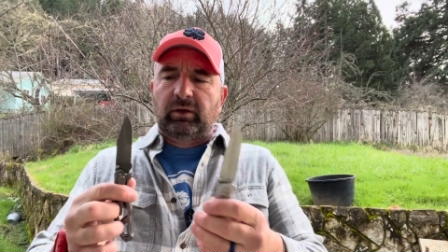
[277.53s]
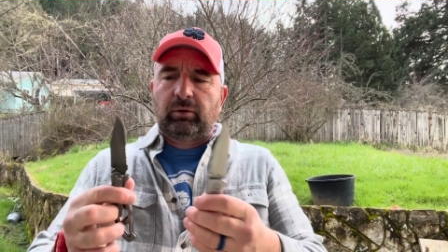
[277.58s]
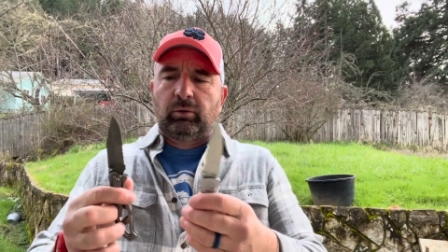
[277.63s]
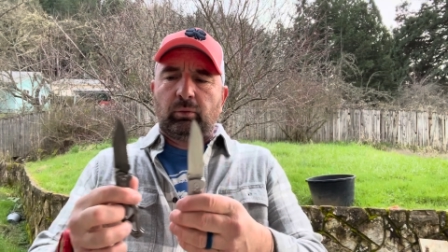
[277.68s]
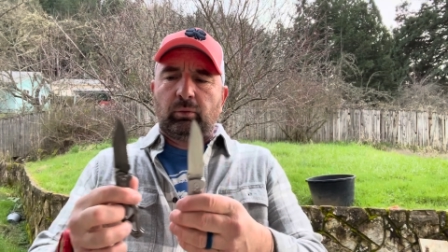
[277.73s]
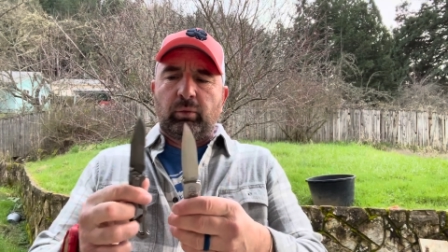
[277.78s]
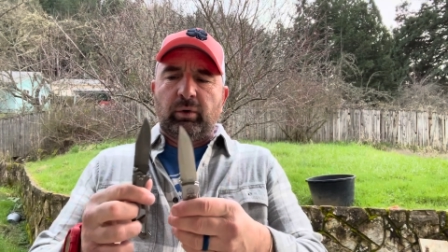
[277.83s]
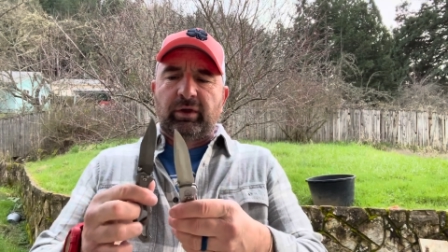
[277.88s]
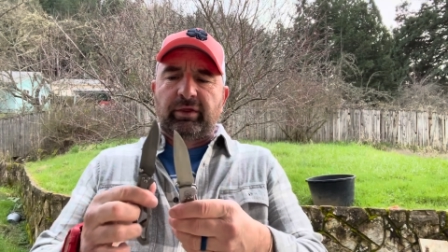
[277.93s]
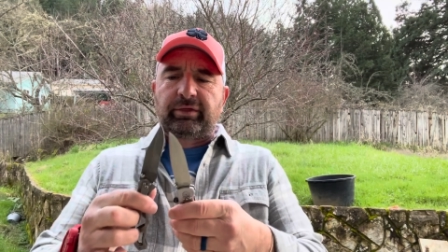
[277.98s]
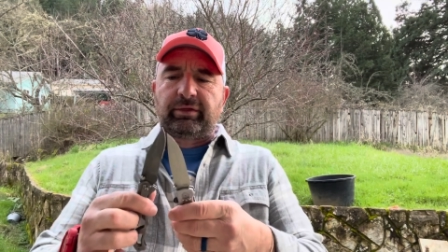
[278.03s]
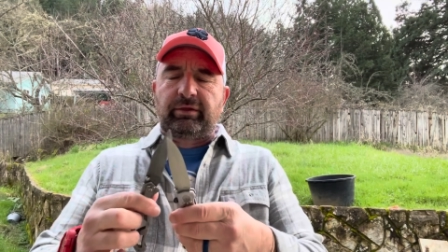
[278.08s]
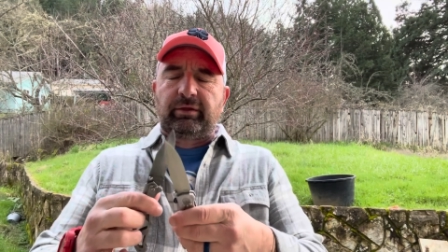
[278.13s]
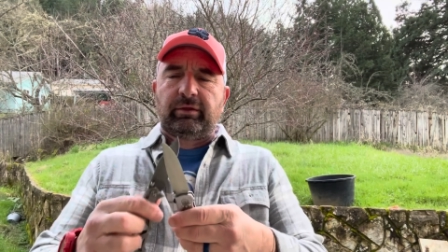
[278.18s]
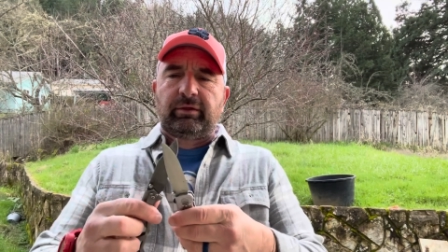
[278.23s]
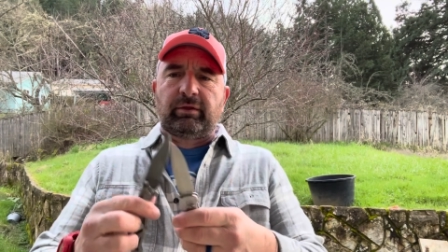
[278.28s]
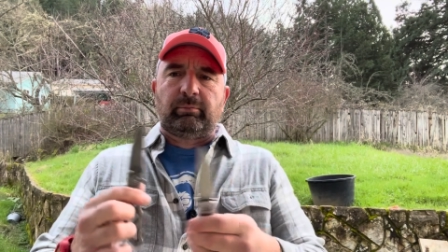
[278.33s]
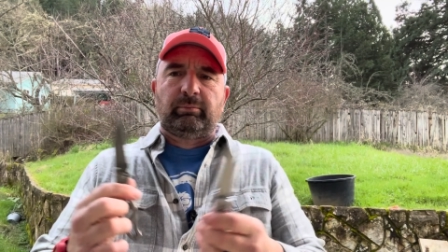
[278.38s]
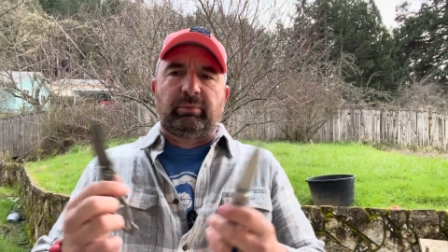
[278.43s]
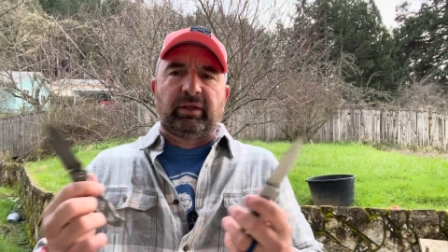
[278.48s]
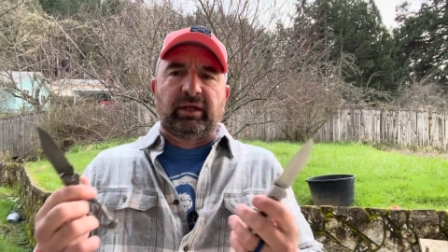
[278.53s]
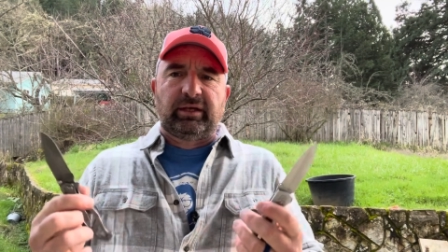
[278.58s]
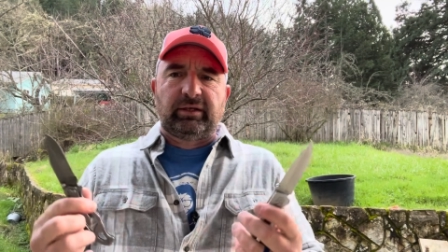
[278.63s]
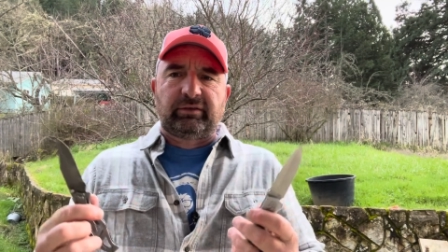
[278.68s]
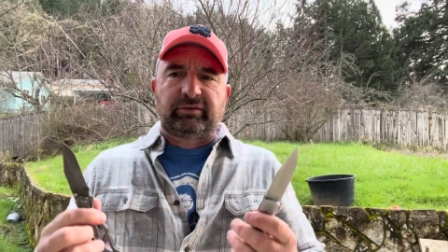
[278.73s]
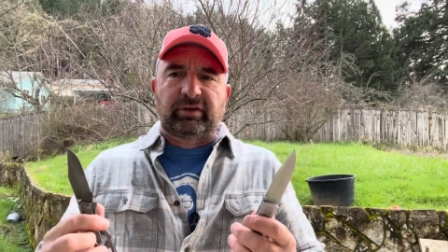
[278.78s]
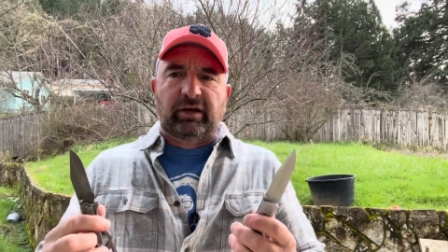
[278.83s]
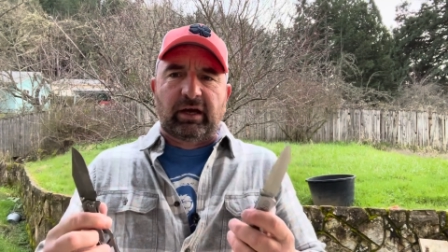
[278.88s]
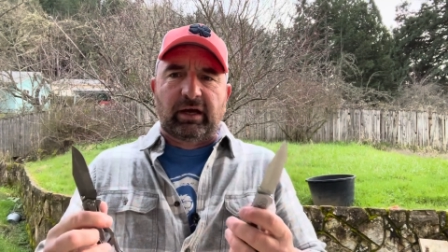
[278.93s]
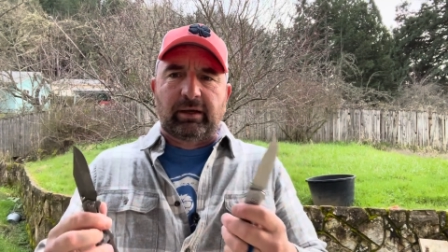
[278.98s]
with the blade
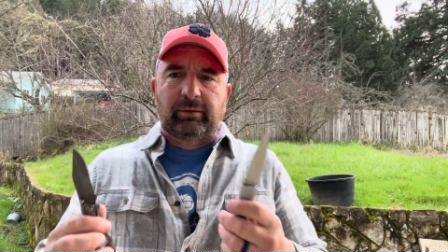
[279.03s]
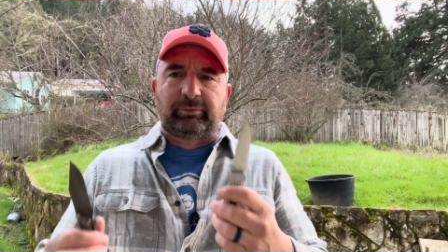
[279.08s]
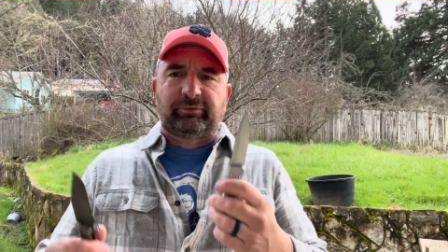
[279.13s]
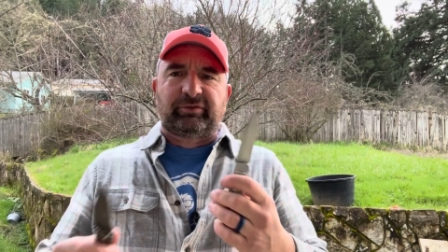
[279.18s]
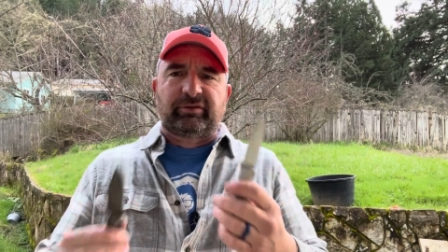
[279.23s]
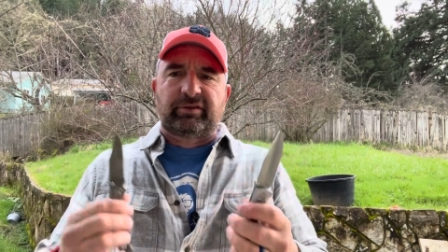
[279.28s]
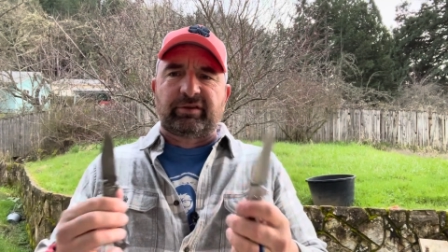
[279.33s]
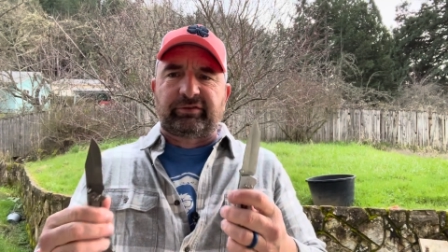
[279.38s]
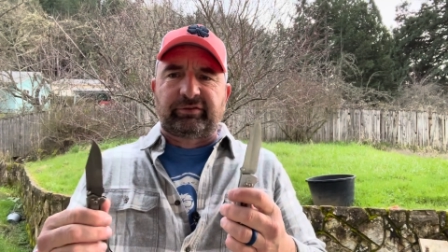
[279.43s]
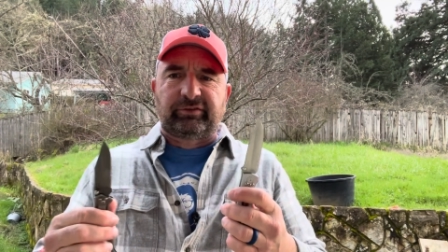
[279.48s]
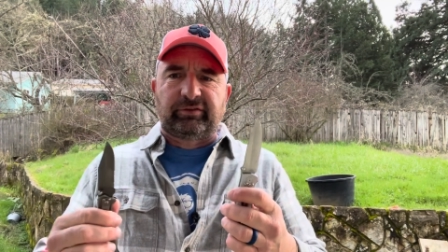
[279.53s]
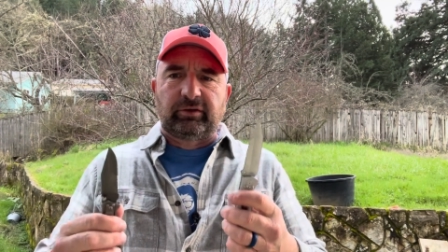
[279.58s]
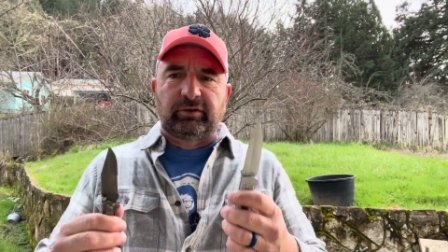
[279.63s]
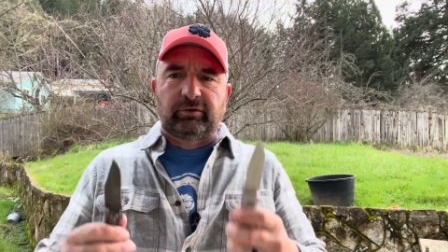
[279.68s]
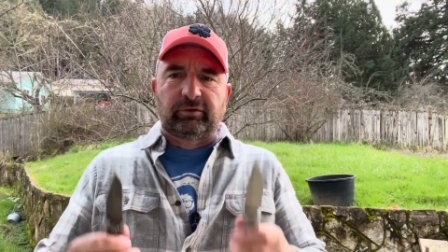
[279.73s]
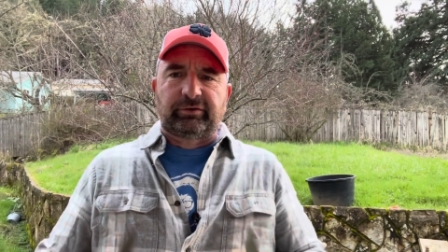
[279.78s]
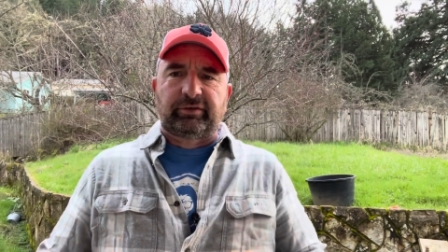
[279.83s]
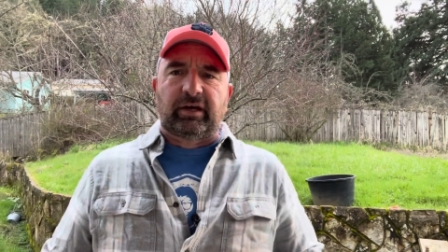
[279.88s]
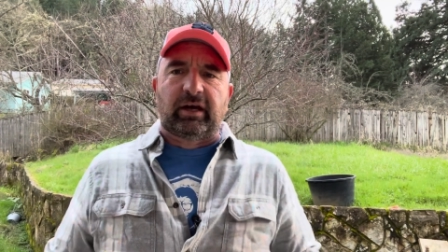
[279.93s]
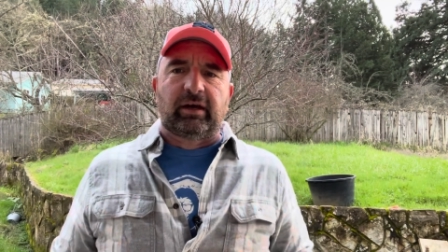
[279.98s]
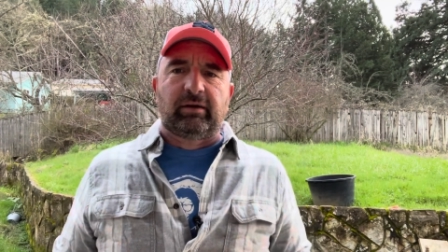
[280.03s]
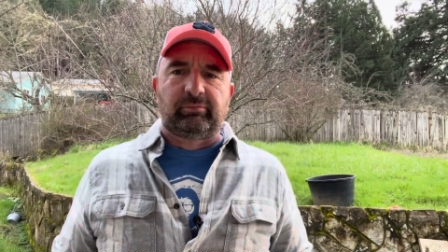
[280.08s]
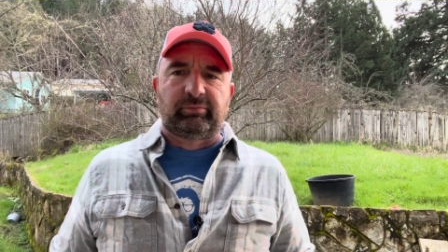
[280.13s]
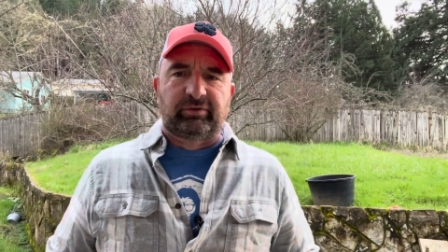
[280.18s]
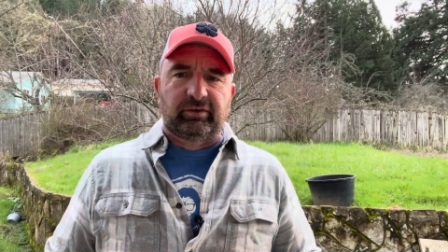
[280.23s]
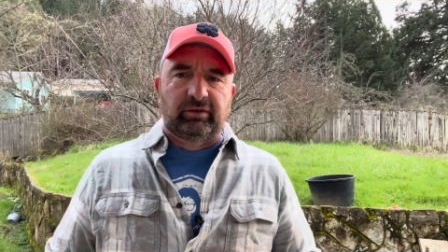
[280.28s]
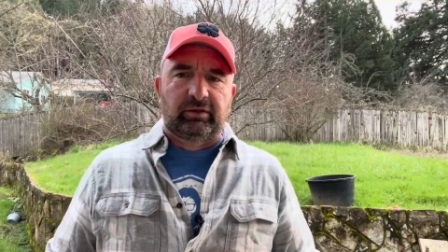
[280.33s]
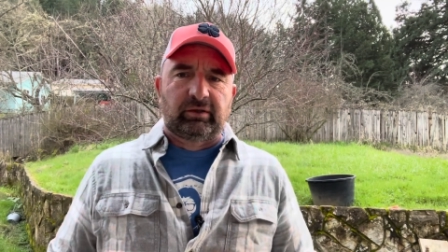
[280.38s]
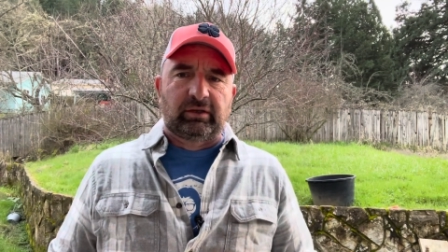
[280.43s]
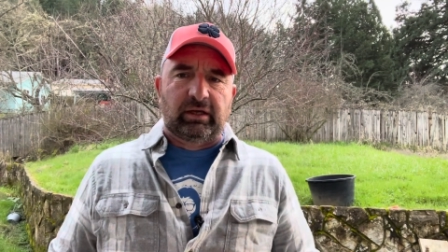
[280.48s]
types and the steel
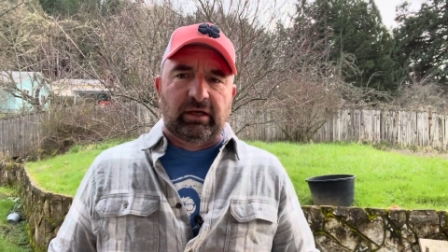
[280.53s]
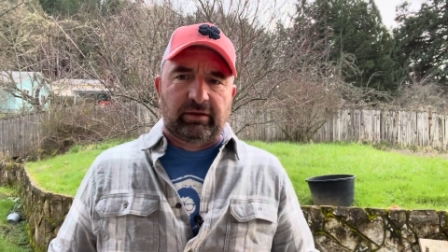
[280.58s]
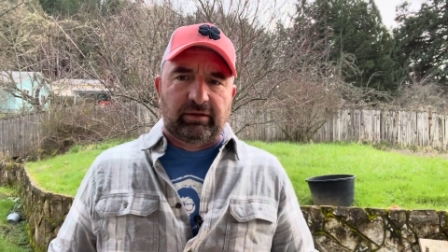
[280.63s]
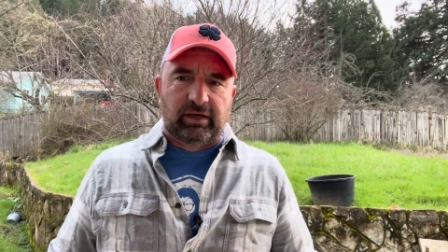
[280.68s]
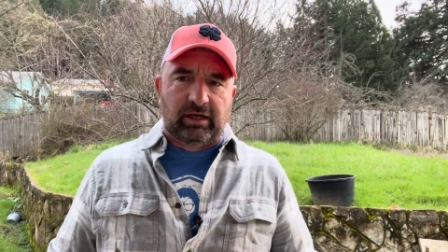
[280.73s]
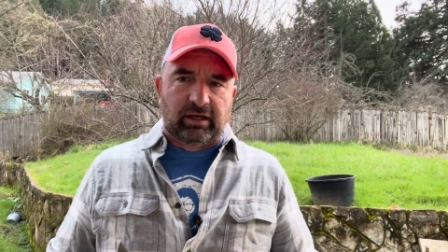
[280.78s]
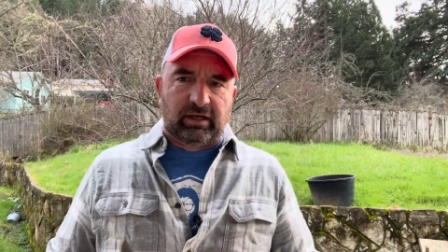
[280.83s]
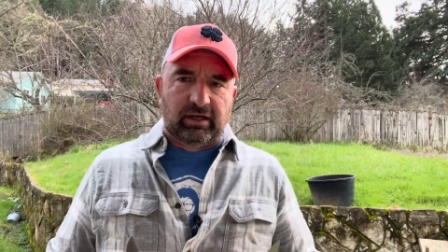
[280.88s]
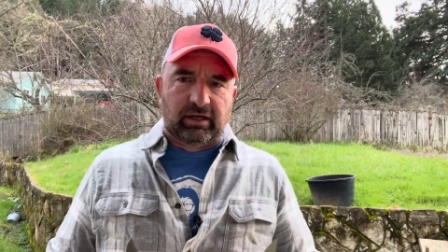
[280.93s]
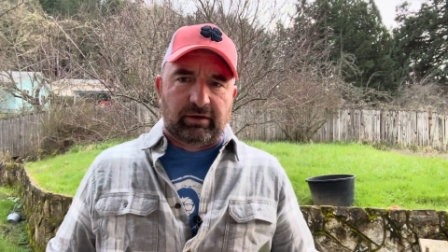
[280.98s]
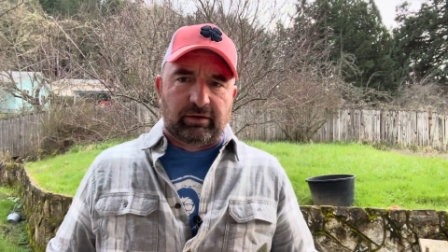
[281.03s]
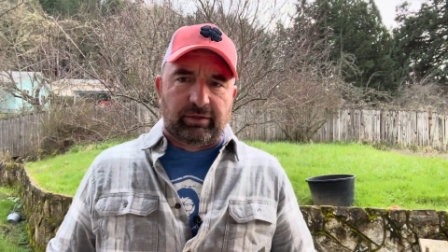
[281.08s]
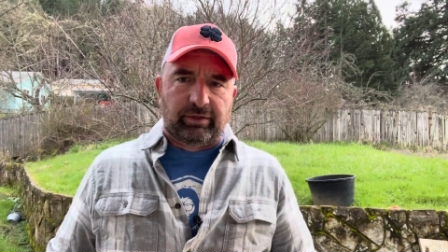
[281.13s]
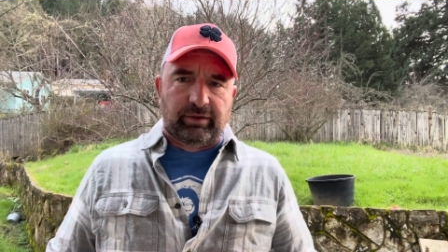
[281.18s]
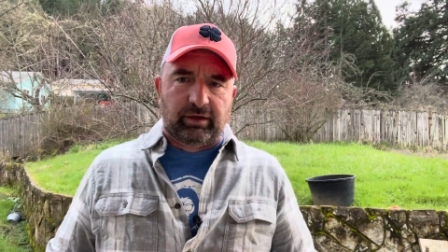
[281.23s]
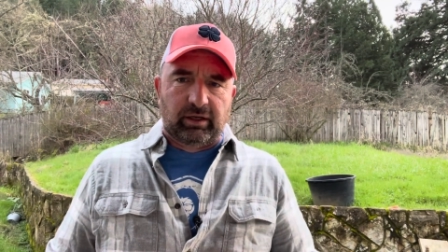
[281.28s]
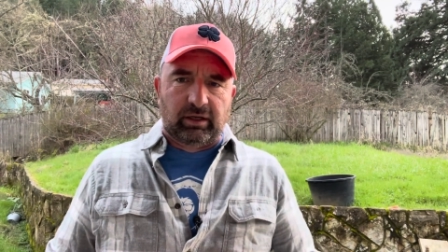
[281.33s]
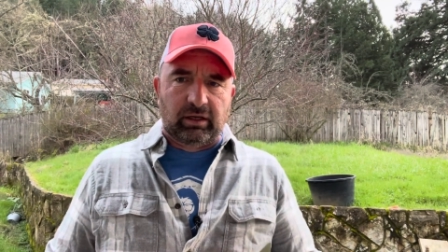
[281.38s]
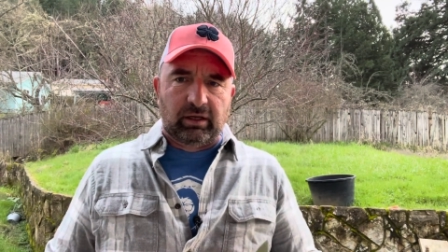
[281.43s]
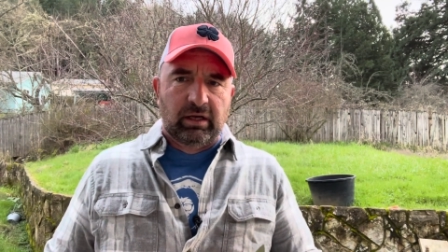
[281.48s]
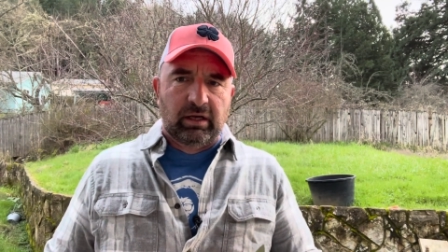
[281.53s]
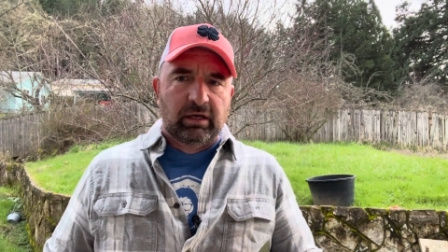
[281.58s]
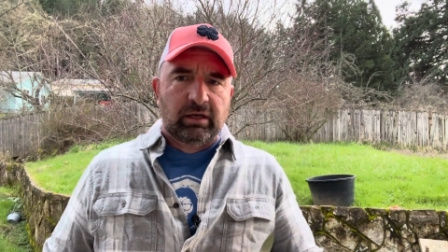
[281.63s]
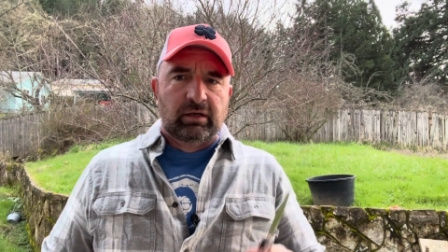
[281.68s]
types and that kind of thing.